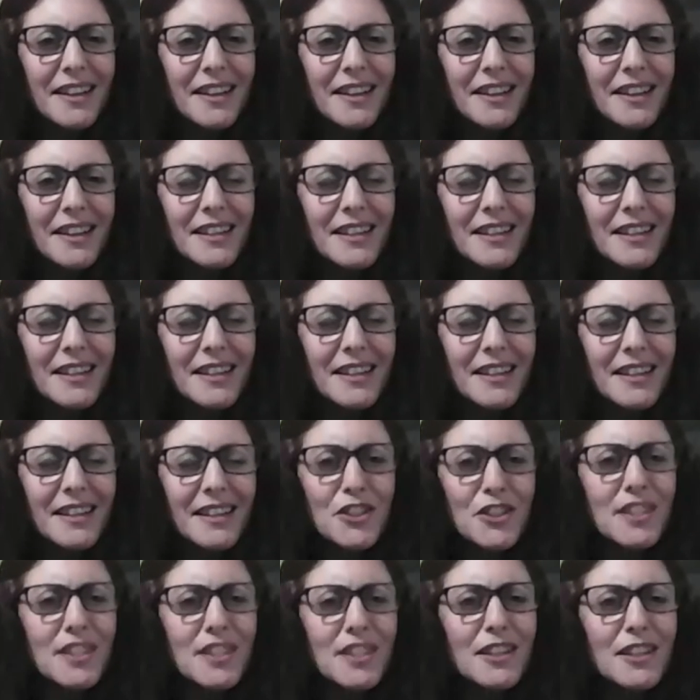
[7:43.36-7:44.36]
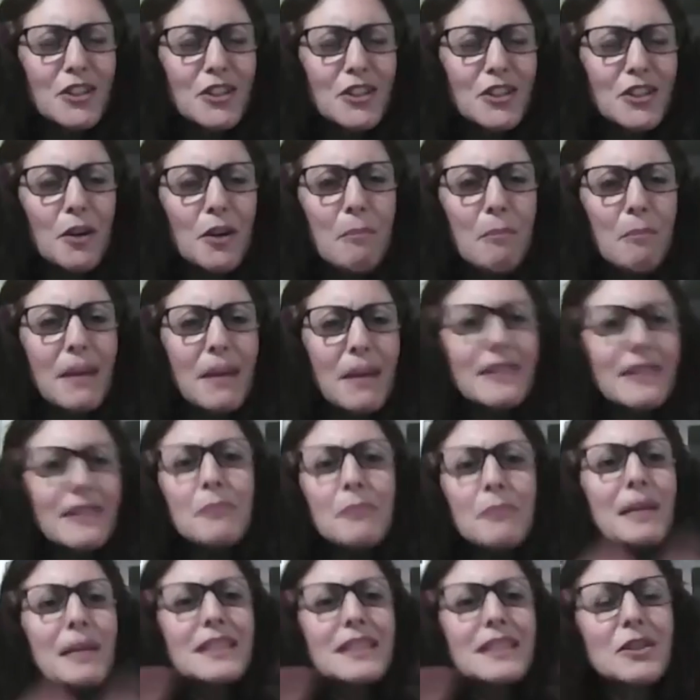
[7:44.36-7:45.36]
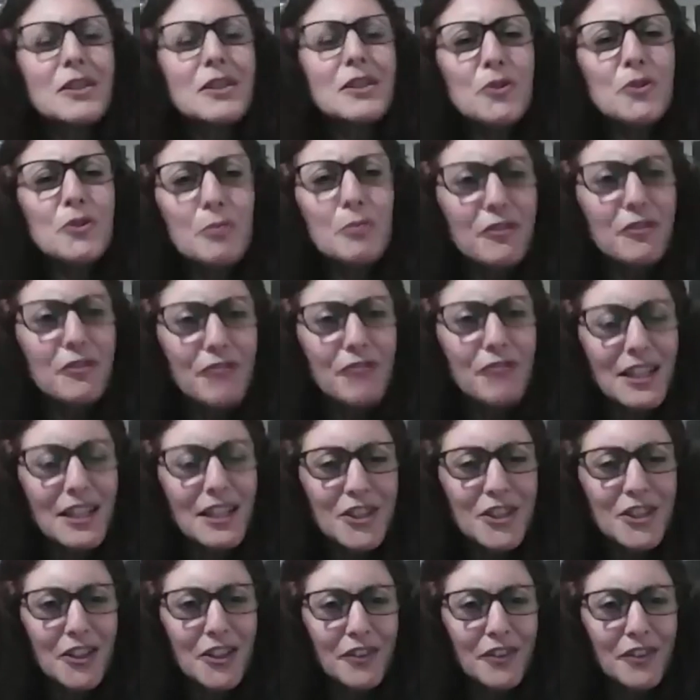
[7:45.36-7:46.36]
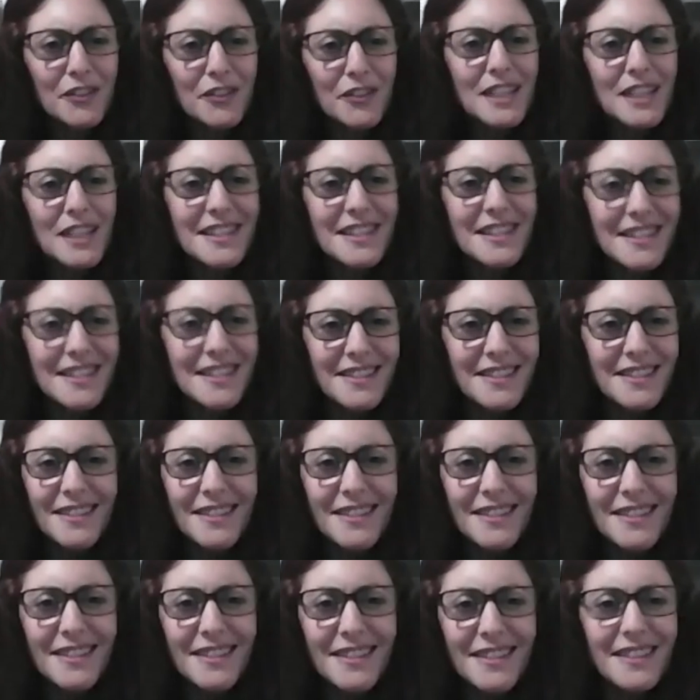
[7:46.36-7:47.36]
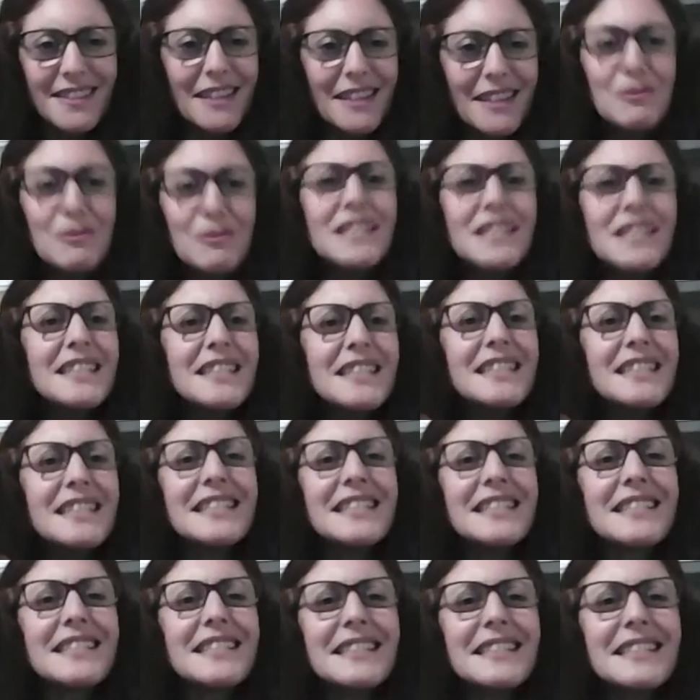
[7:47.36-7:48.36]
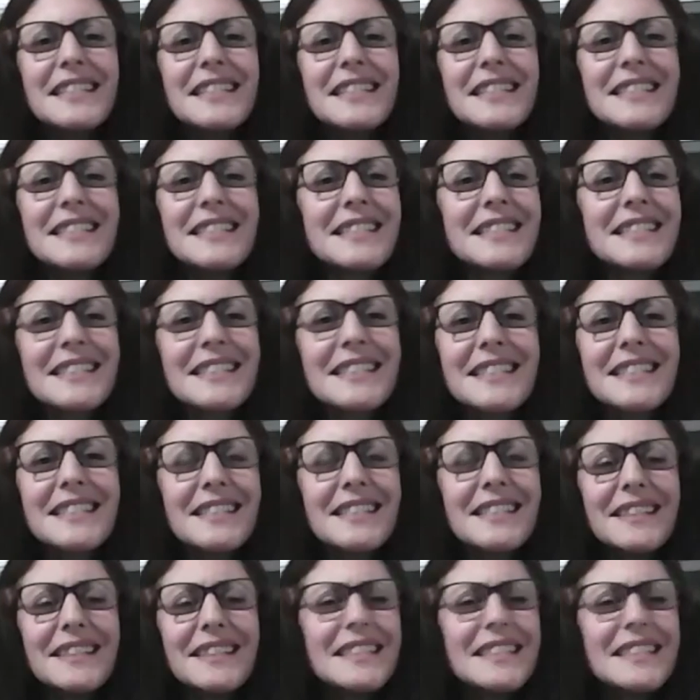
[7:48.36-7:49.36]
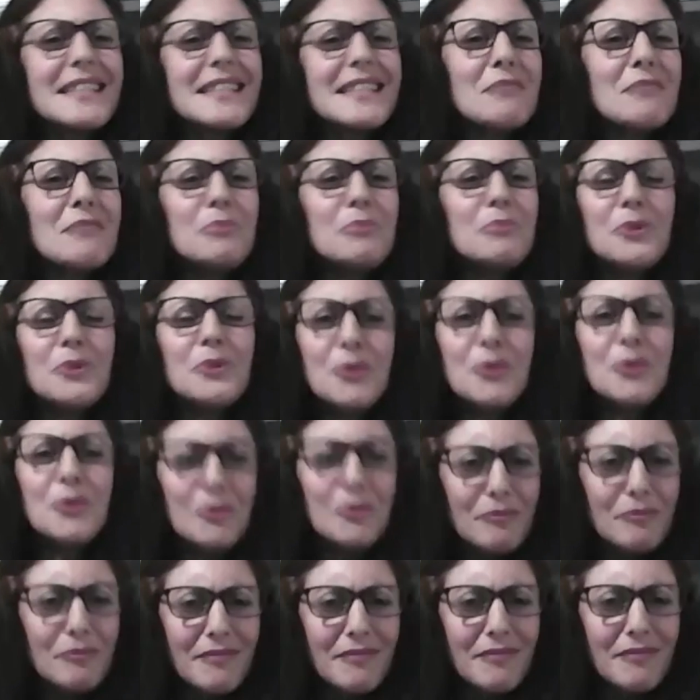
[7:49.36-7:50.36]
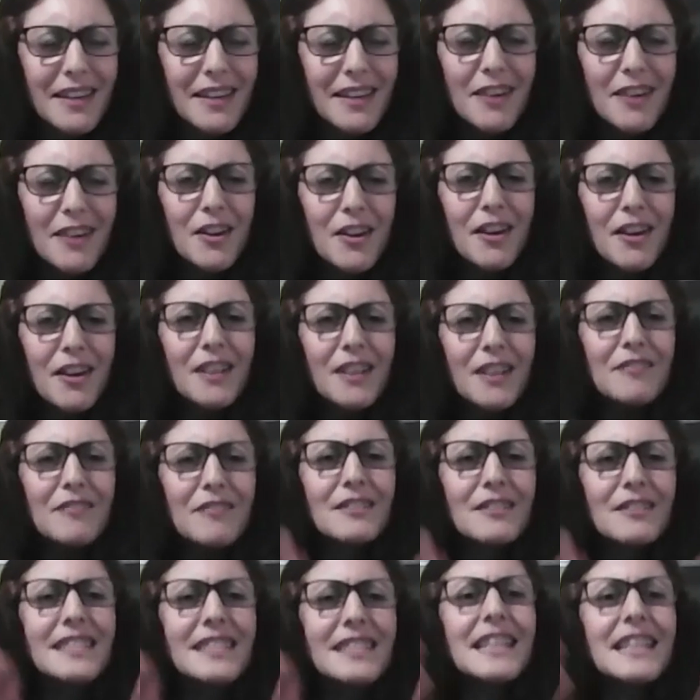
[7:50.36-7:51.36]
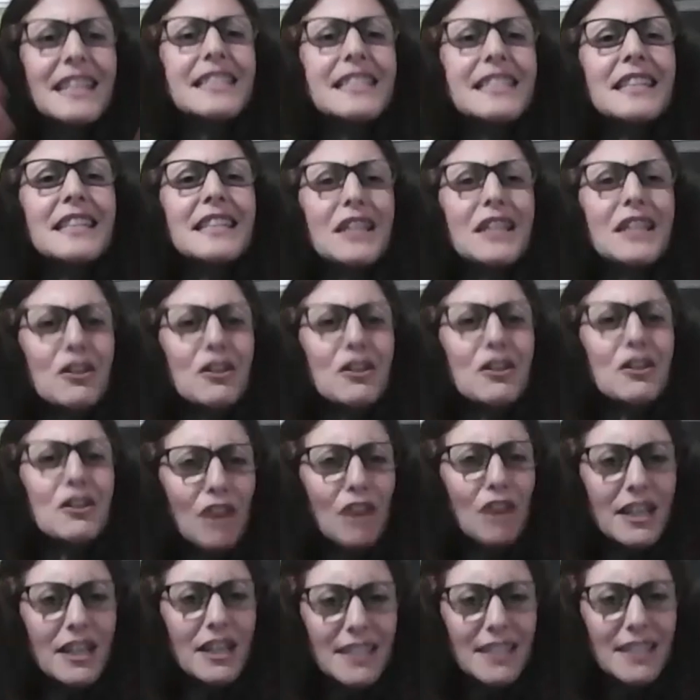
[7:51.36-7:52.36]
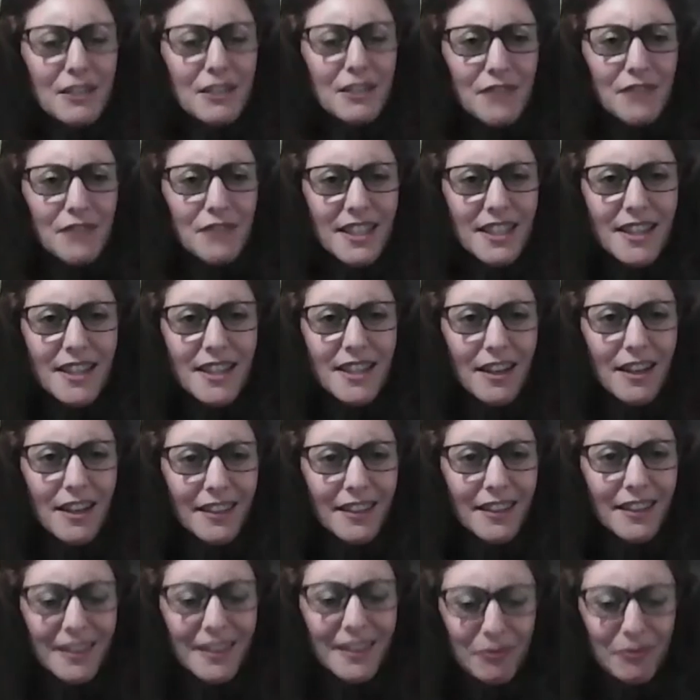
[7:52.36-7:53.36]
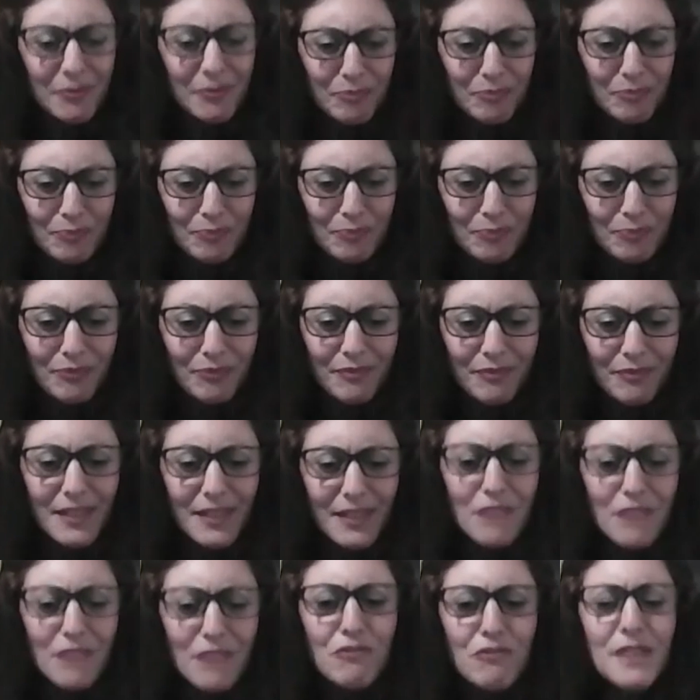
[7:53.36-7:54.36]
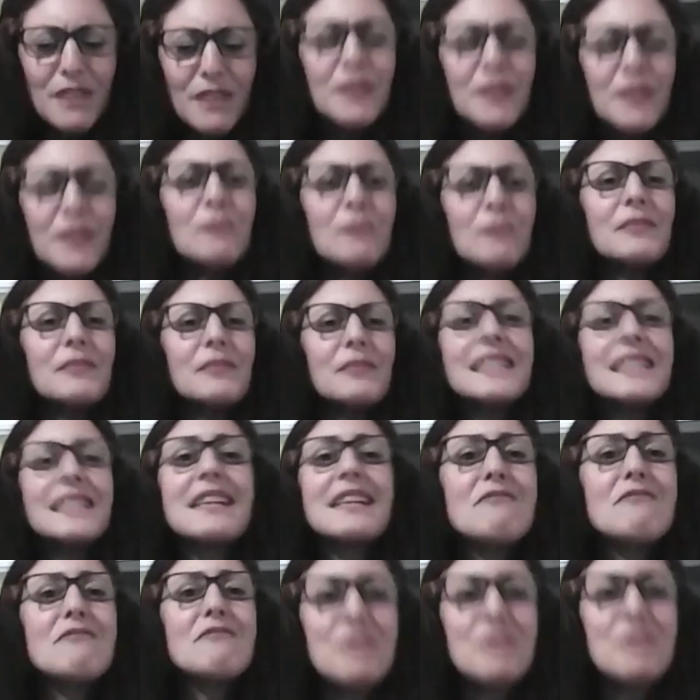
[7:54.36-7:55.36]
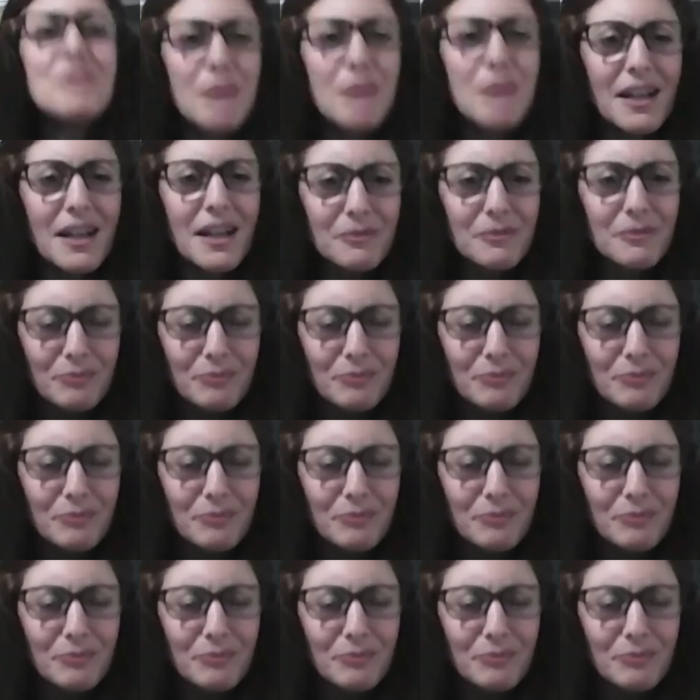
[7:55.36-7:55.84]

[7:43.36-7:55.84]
it's just such a mathematical perfection. And we see this in this simple setting and rising of the sun. This rhythm is everywhere.